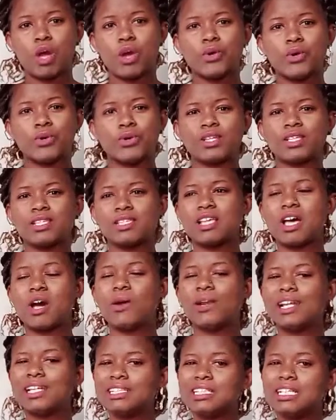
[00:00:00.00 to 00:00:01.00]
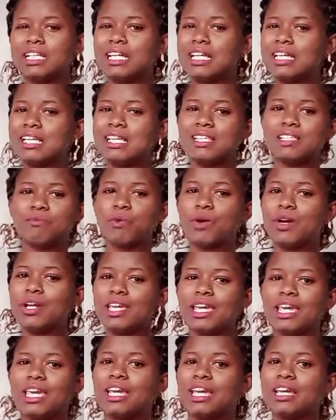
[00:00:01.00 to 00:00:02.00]
because honestly,
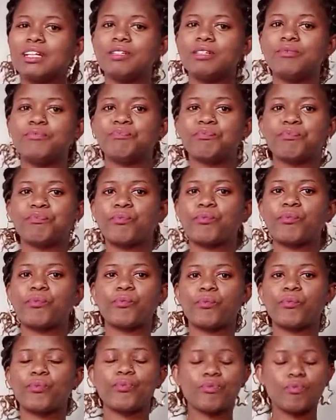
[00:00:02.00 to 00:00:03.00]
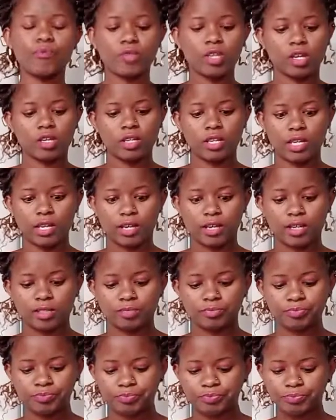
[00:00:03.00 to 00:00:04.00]
smoking, yeah,
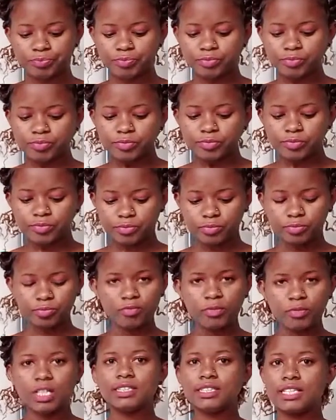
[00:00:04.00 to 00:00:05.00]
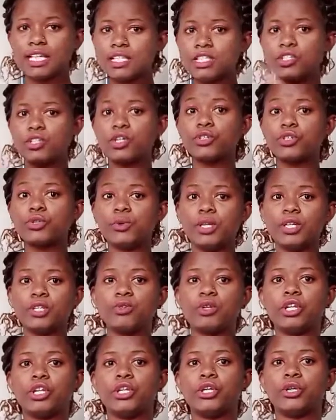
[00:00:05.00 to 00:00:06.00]
just don't do it
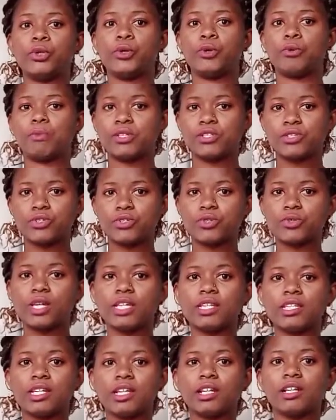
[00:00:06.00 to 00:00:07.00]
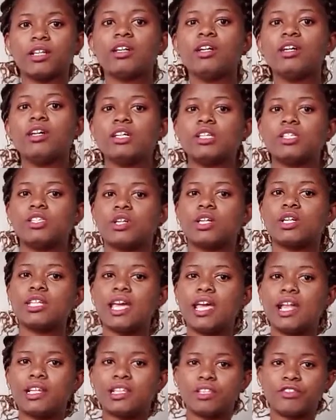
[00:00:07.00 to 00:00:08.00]
when you're menstruating. It's not
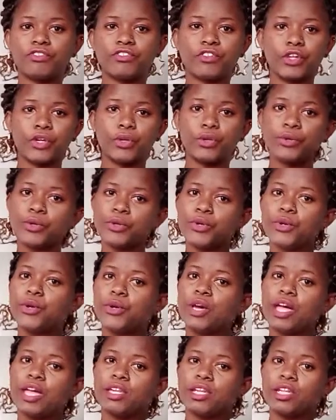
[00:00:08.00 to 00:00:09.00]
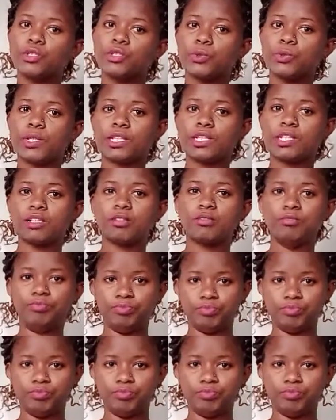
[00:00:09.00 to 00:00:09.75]
healthy for you, and it will